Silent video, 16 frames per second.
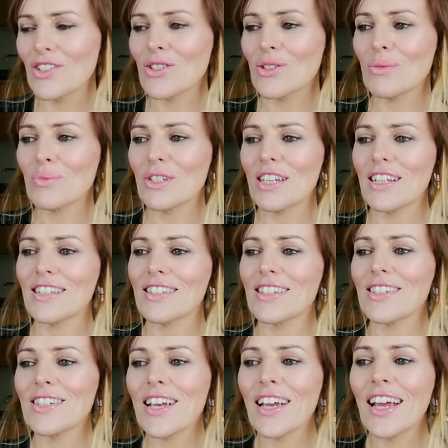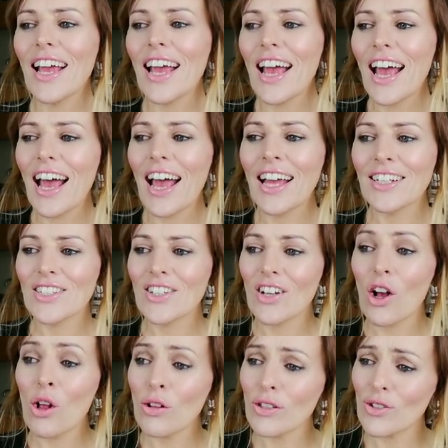in some senses. And
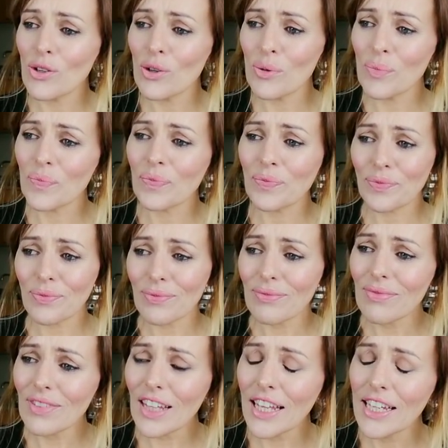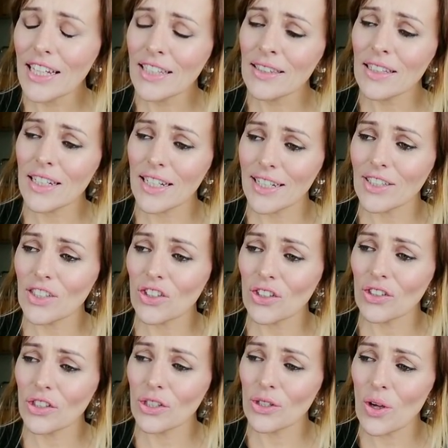also in the
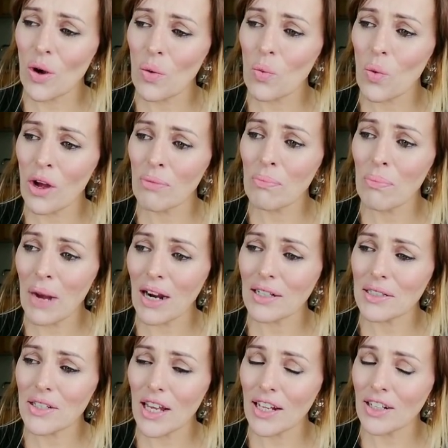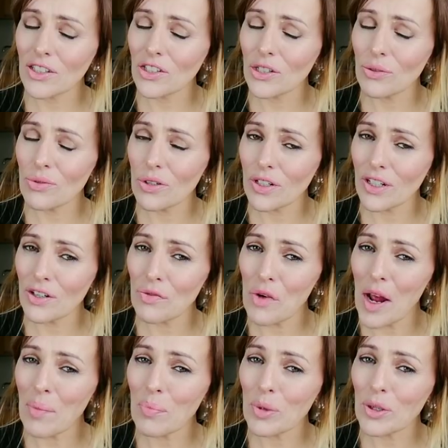kitchen, you don't want Mars energy running
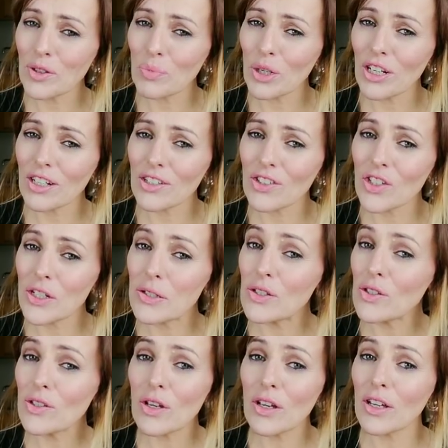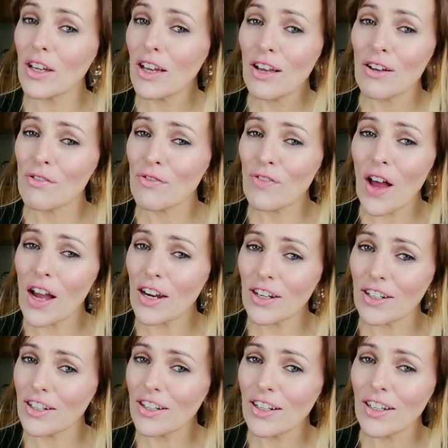rampant because he's the
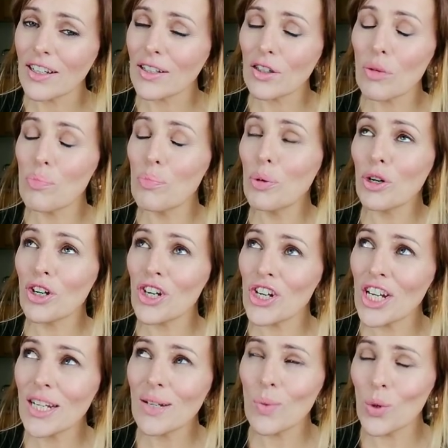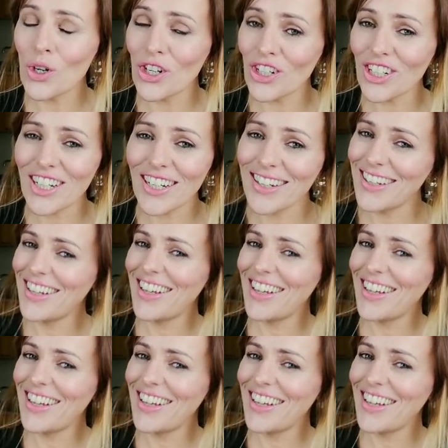fire, the burny one,